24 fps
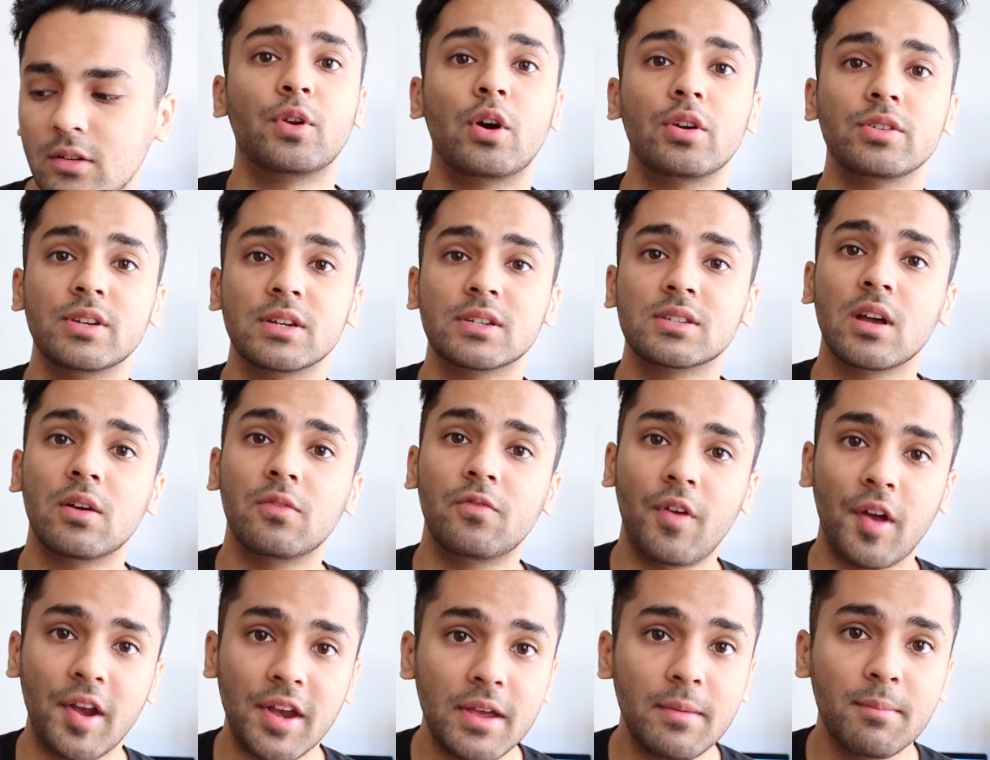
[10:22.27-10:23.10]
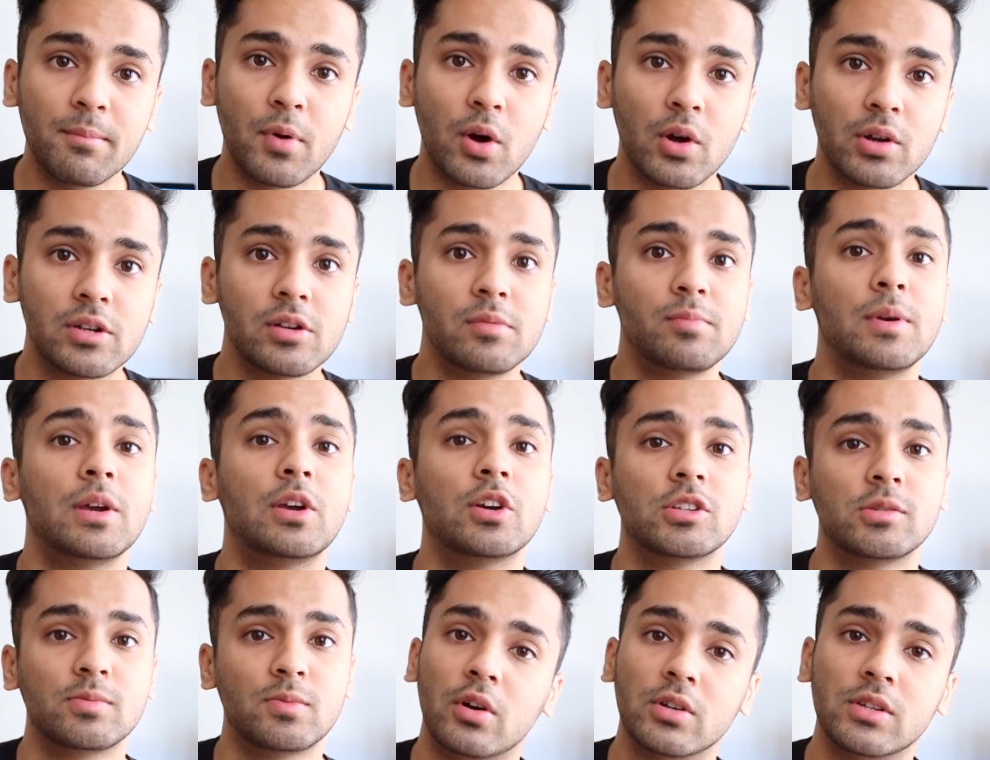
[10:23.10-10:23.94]
Projects are very important
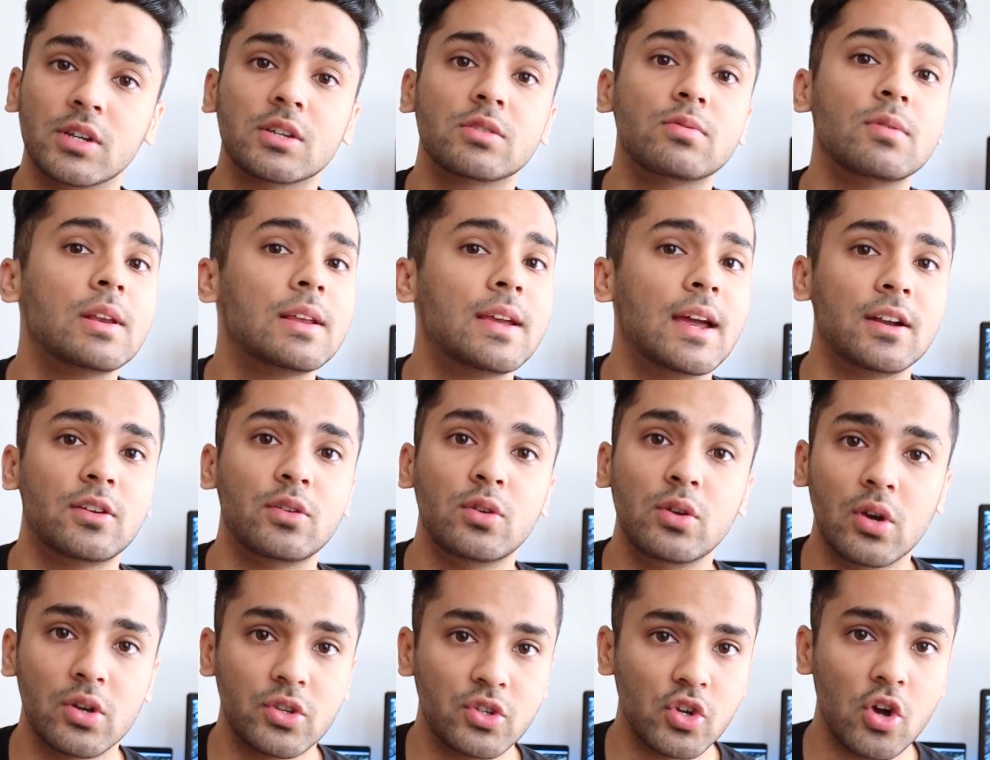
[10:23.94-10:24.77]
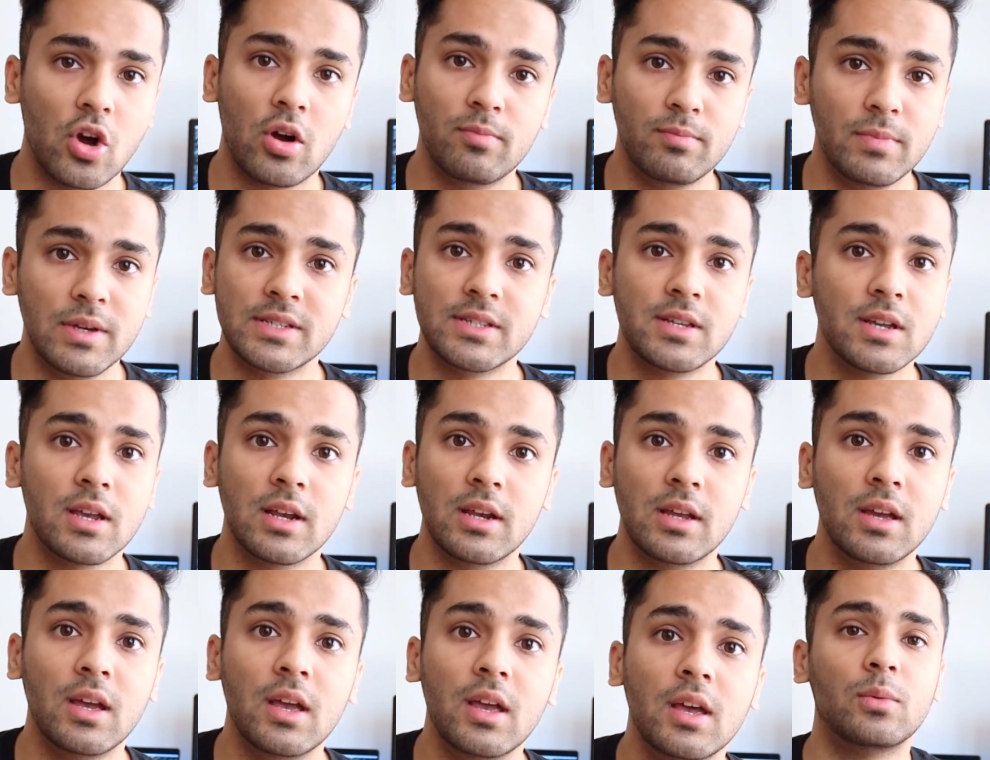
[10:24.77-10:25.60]
because projects will get you your job basically.